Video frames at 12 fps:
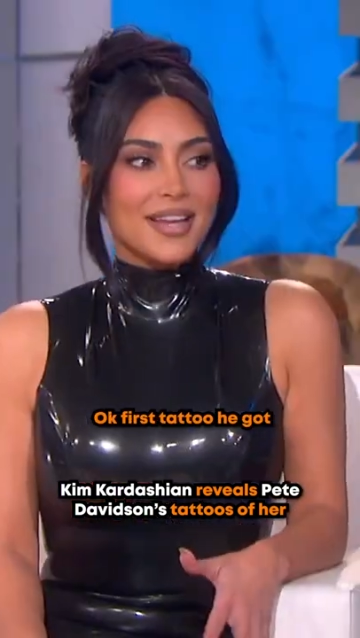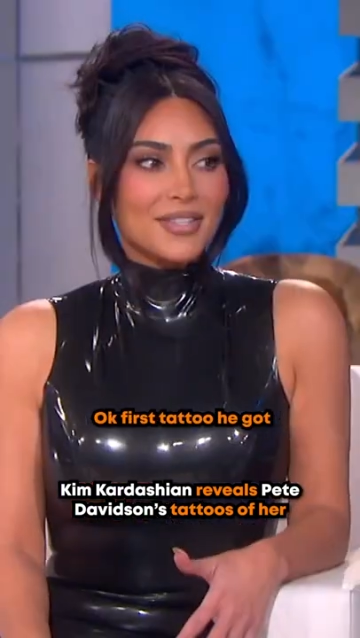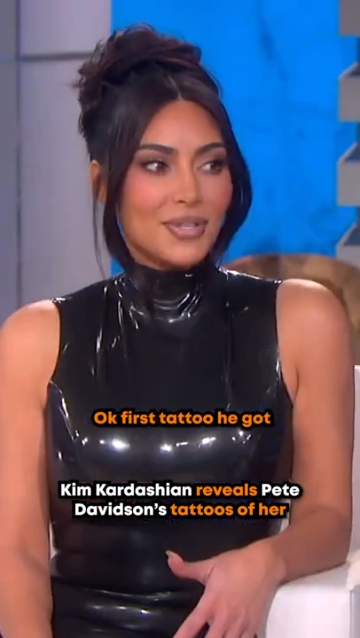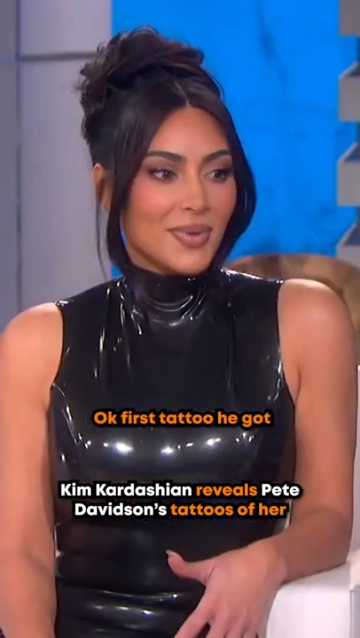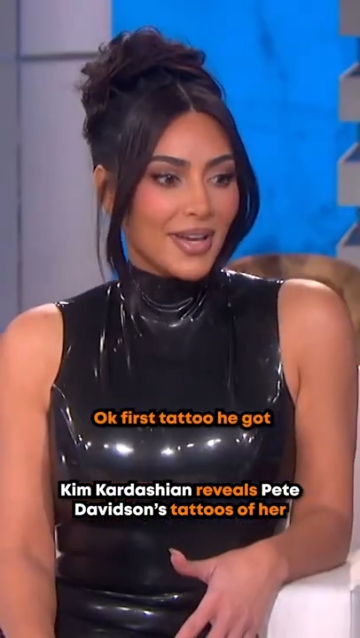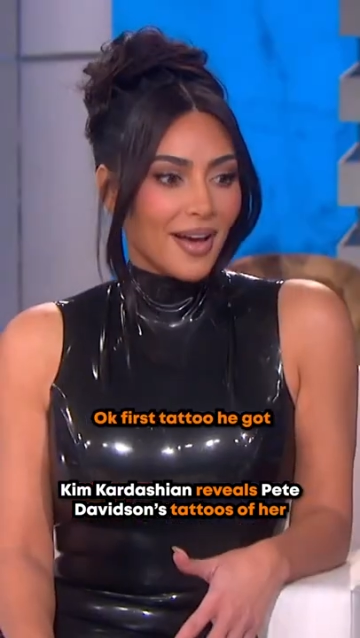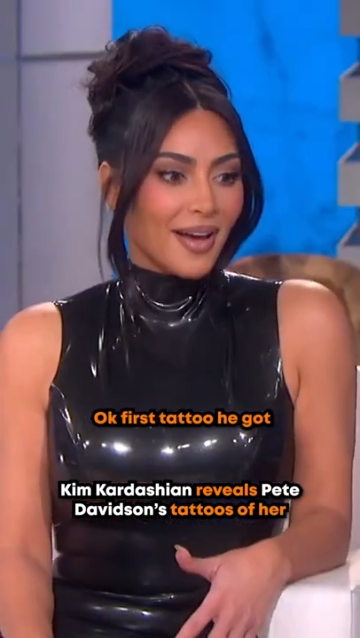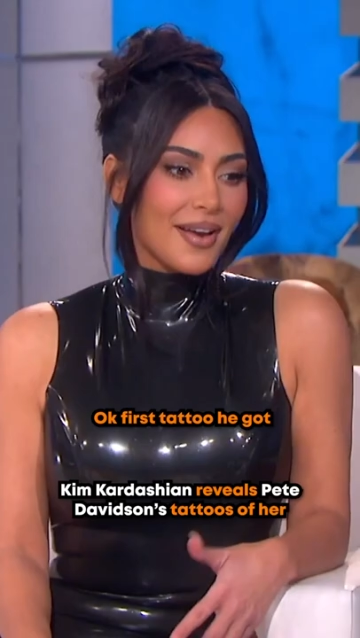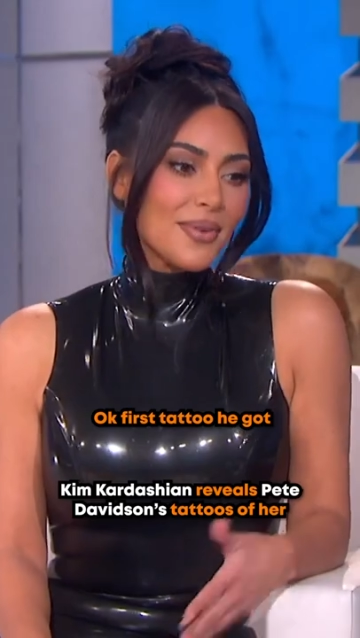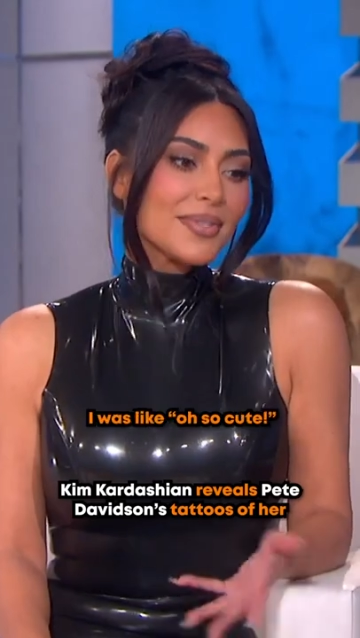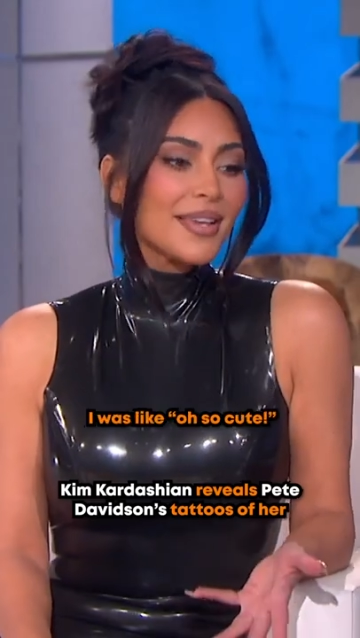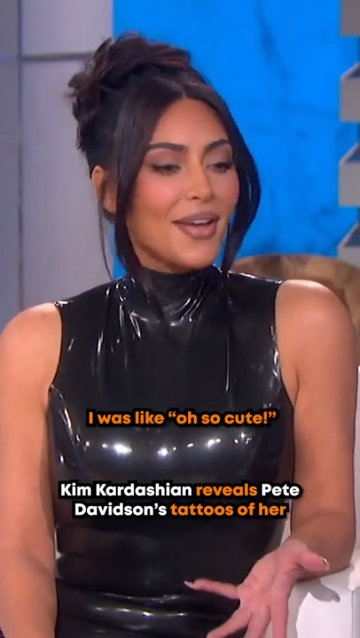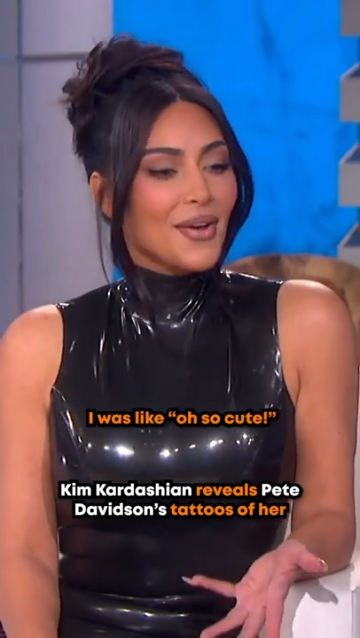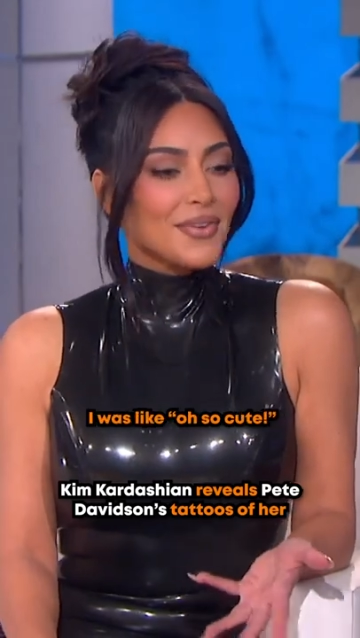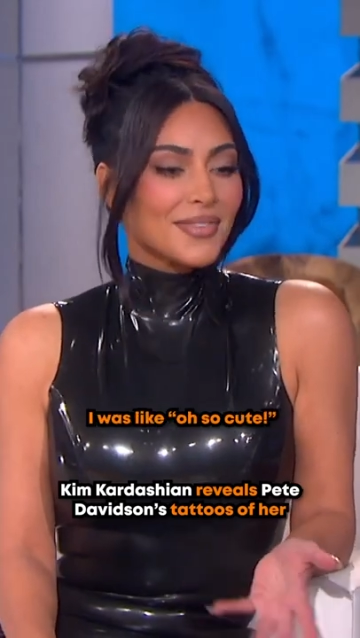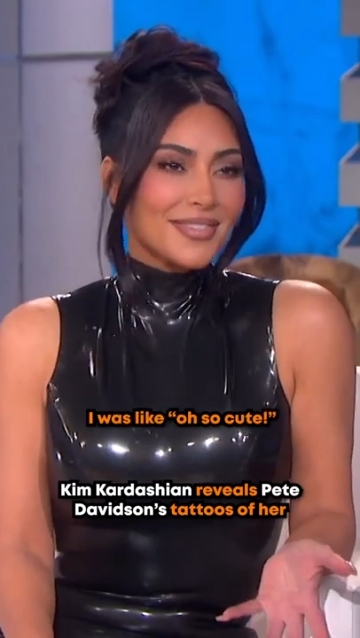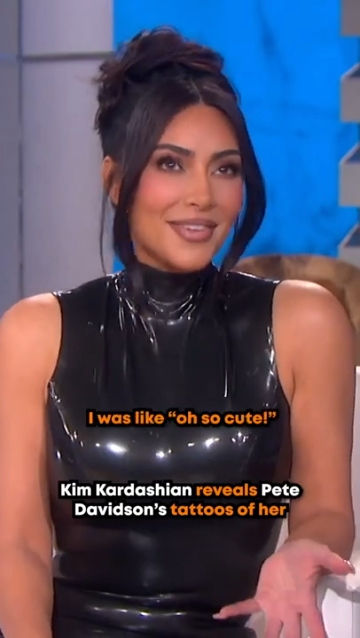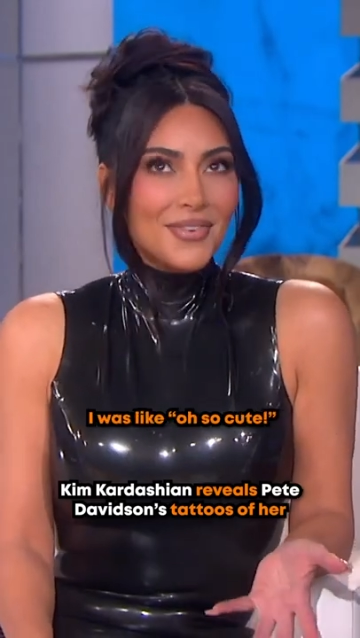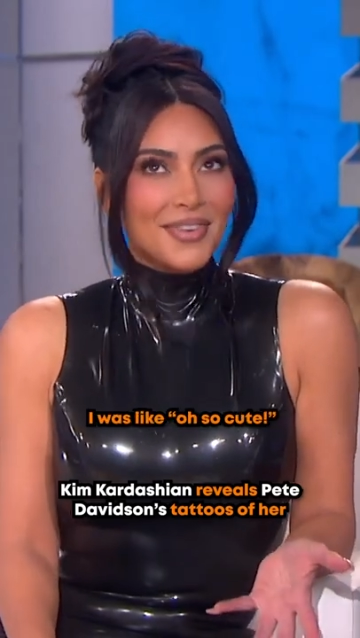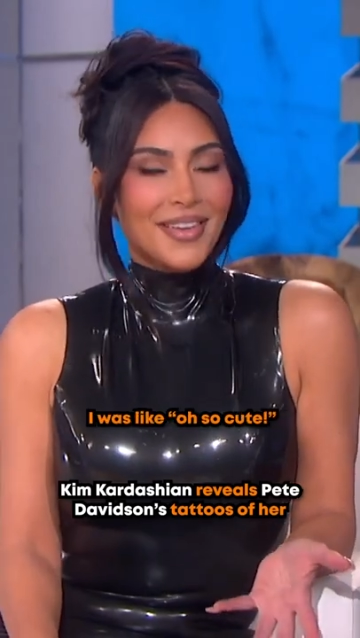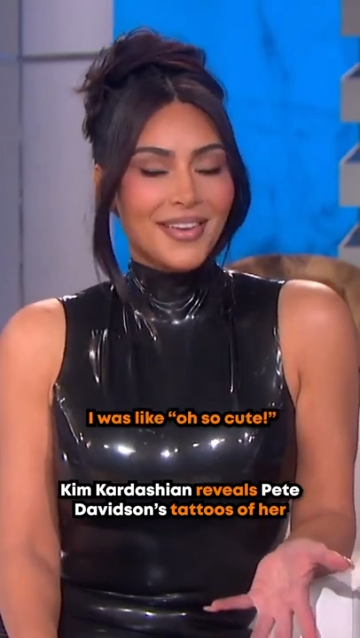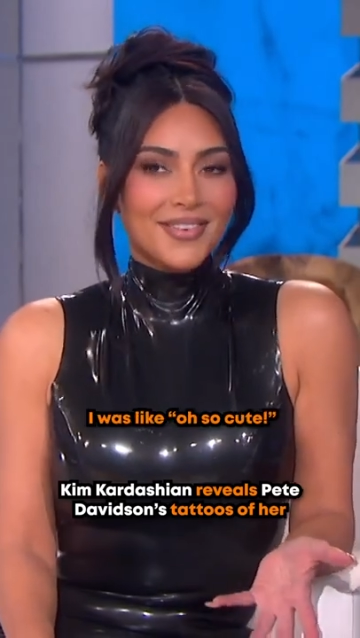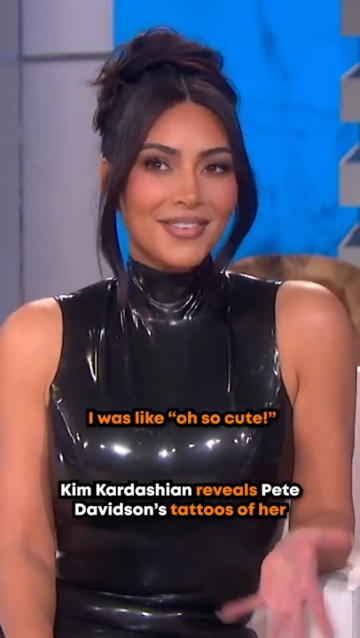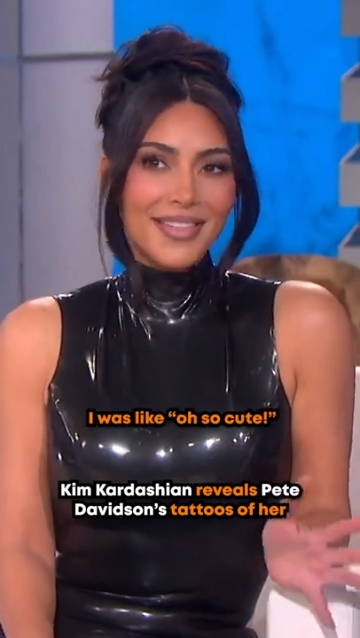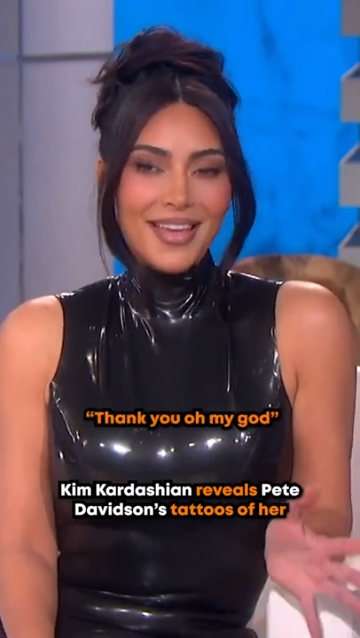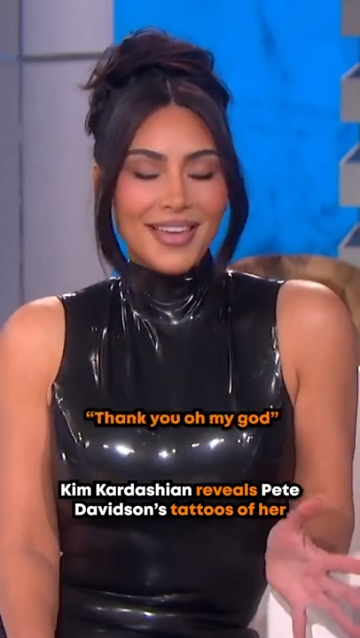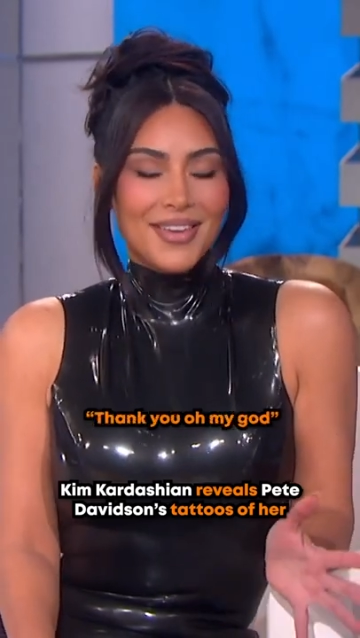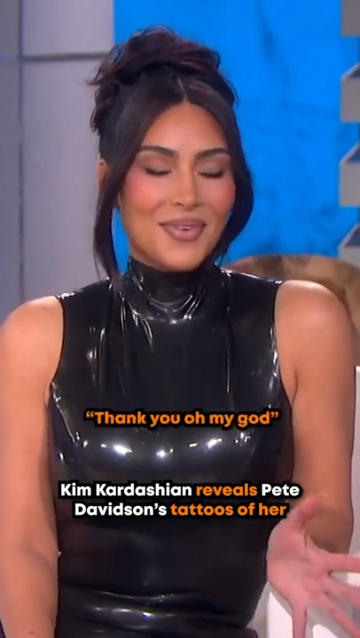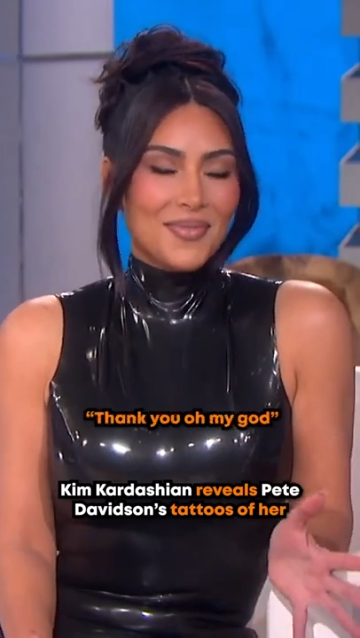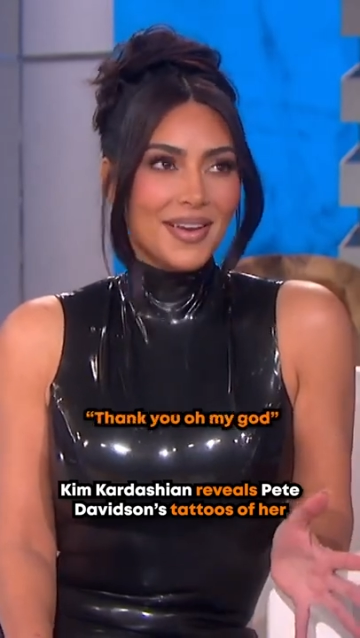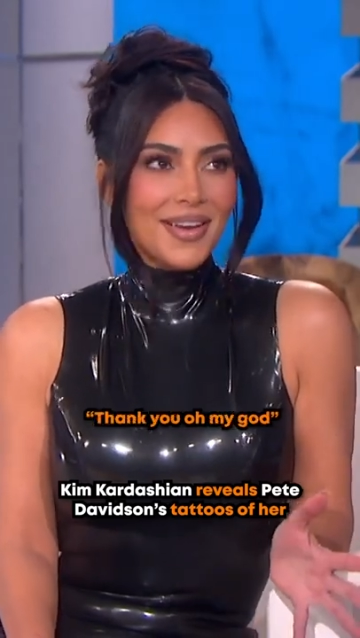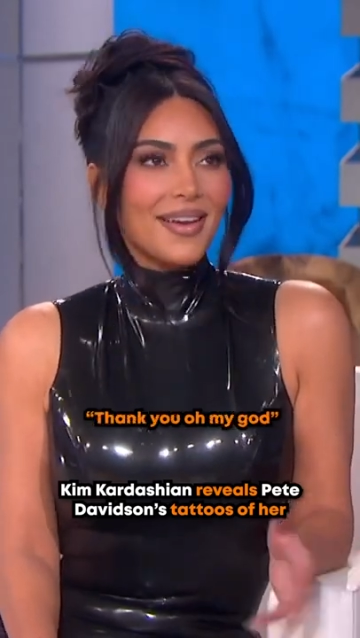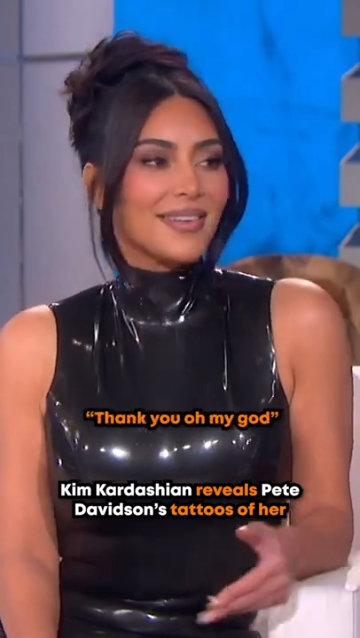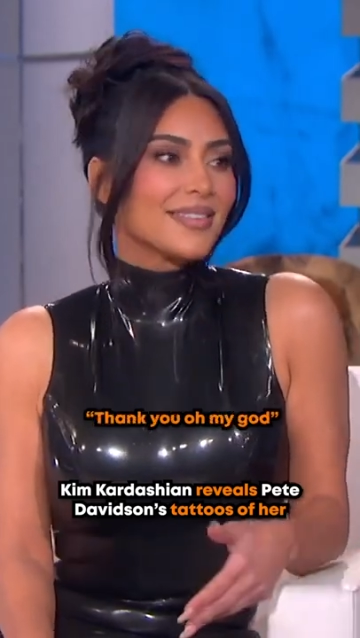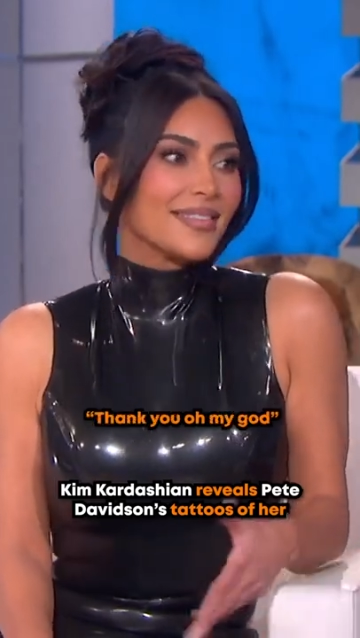tattoo he got, I was like, oh, so cute, thank you, oh my god.